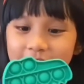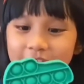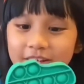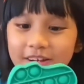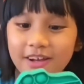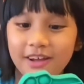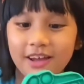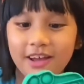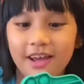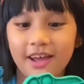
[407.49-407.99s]

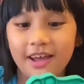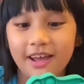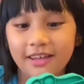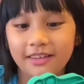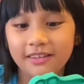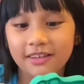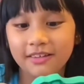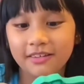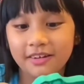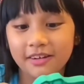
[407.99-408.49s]
And this
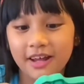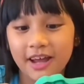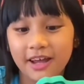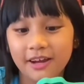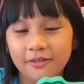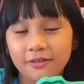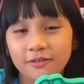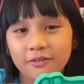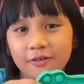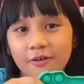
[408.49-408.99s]
dinosaur,
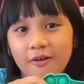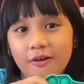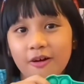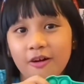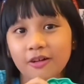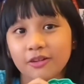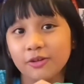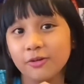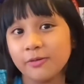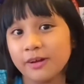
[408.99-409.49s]
although
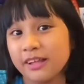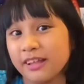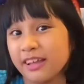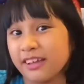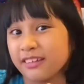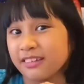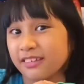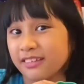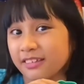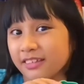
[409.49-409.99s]
it
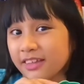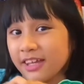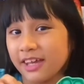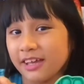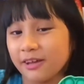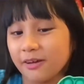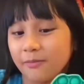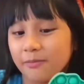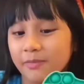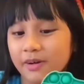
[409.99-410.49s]
stinks, but
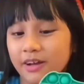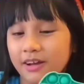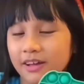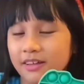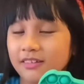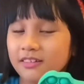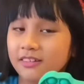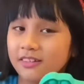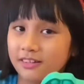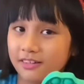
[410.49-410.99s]
I still
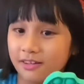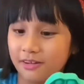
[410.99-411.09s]
love it.